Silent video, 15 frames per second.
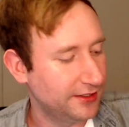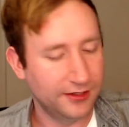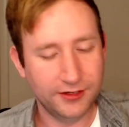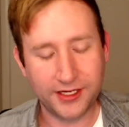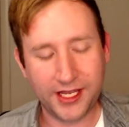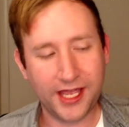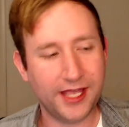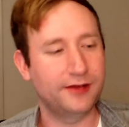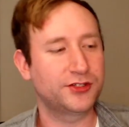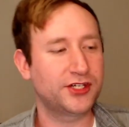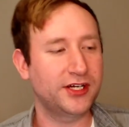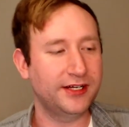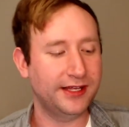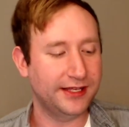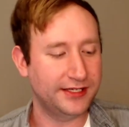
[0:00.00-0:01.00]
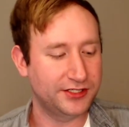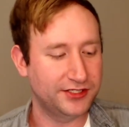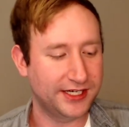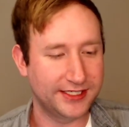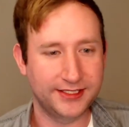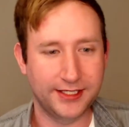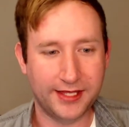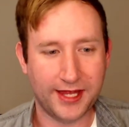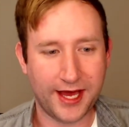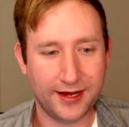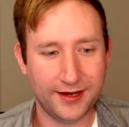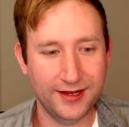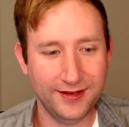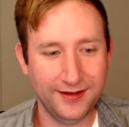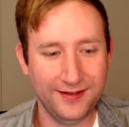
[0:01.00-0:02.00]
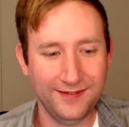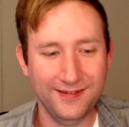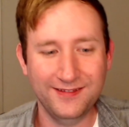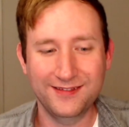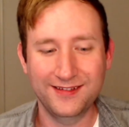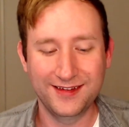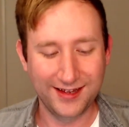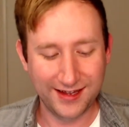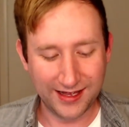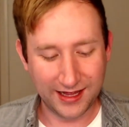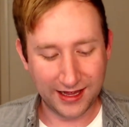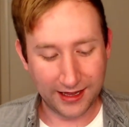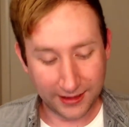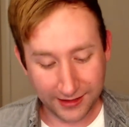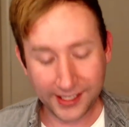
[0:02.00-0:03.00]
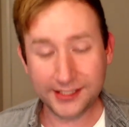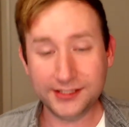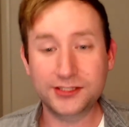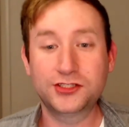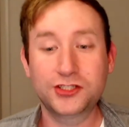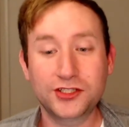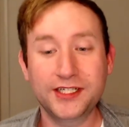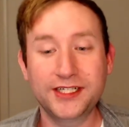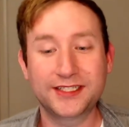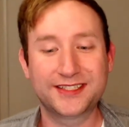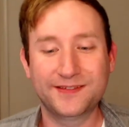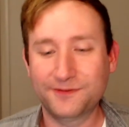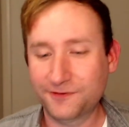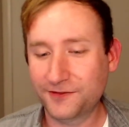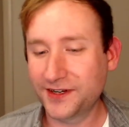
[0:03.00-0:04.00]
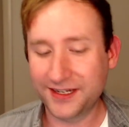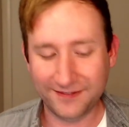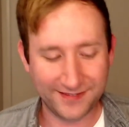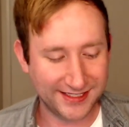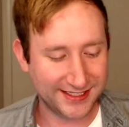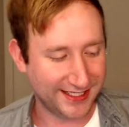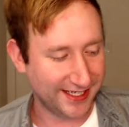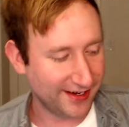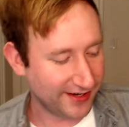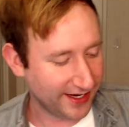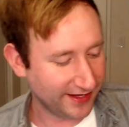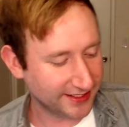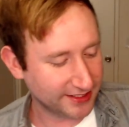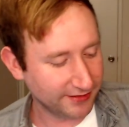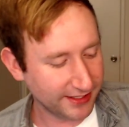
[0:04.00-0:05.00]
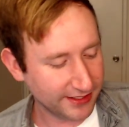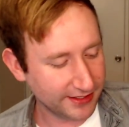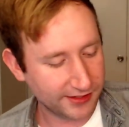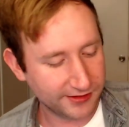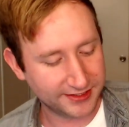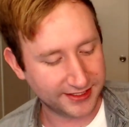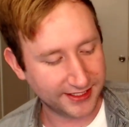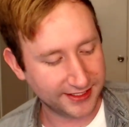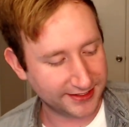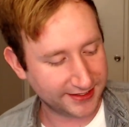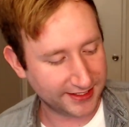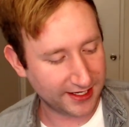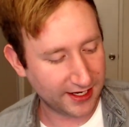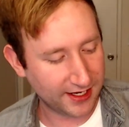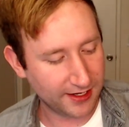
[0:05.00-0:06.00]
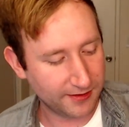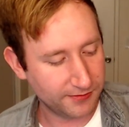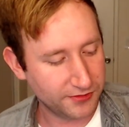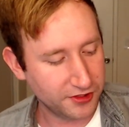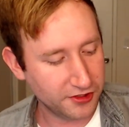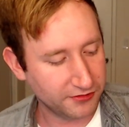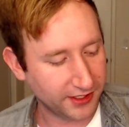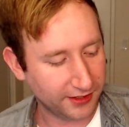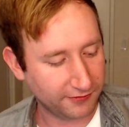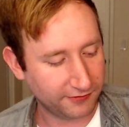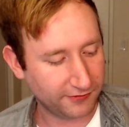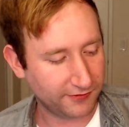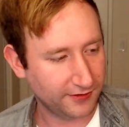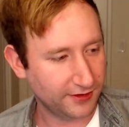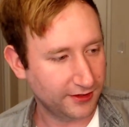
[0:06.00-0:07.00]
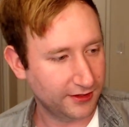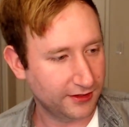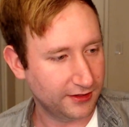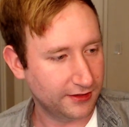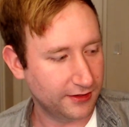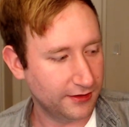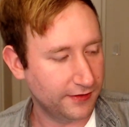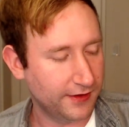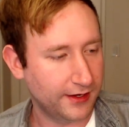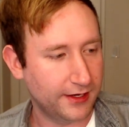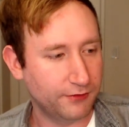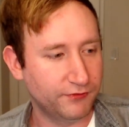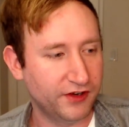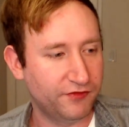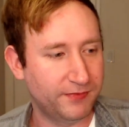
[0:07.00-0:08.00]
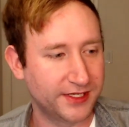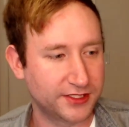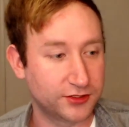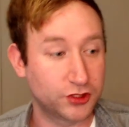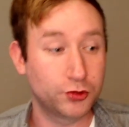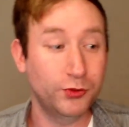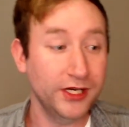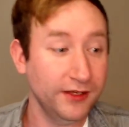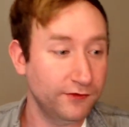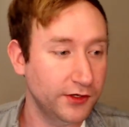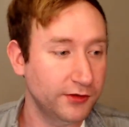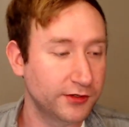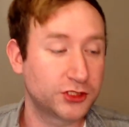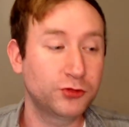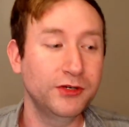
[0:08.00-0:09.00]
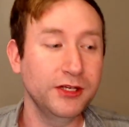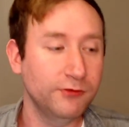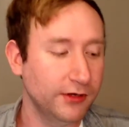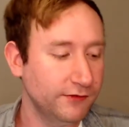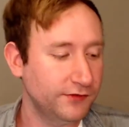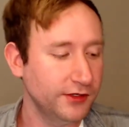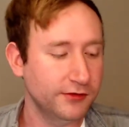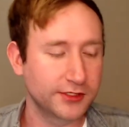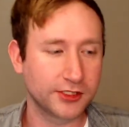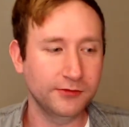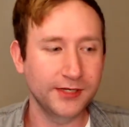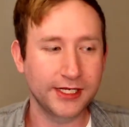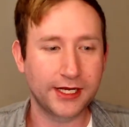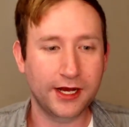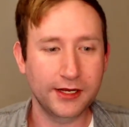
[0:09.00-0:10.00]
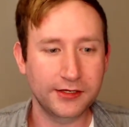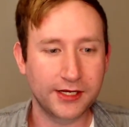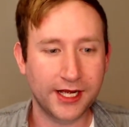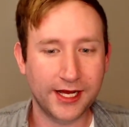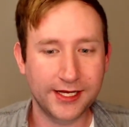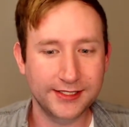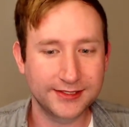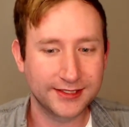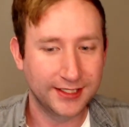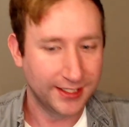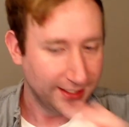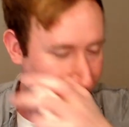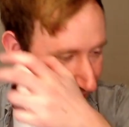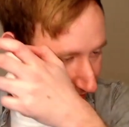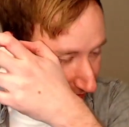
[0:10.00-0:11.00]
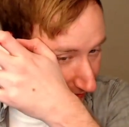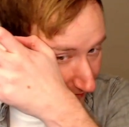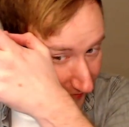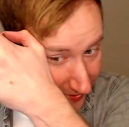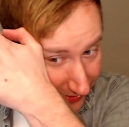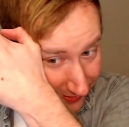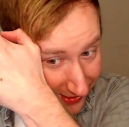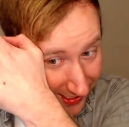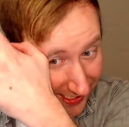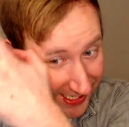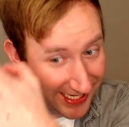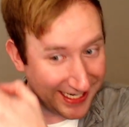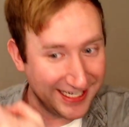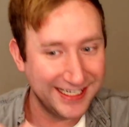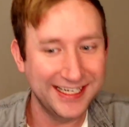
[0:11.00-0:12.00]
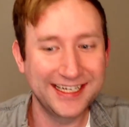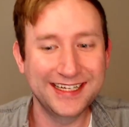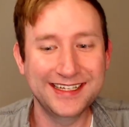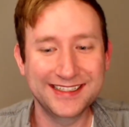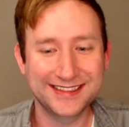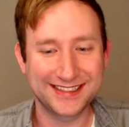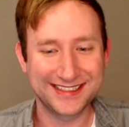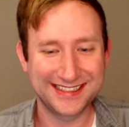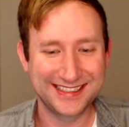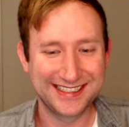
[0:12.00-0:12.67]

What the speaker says: okay, I'll try to not let you guys see that. Let's drink some freaking whiskey. Okay, let's go ahead and nose this new riff, the Riff Busters. 20 viewers, 21 viewers. Oh my God, you guys! Thank you guys.